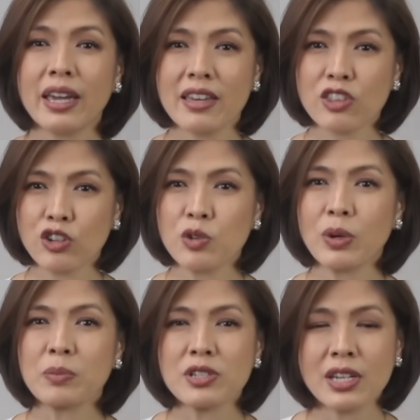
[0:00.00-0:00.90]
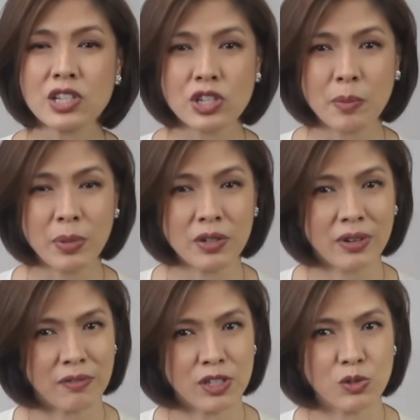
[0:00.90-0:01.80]
a 31% jump in
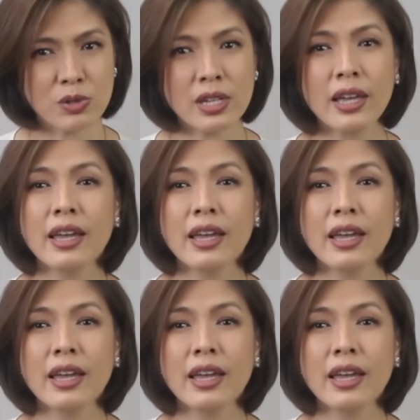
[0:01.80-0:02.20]
revenues.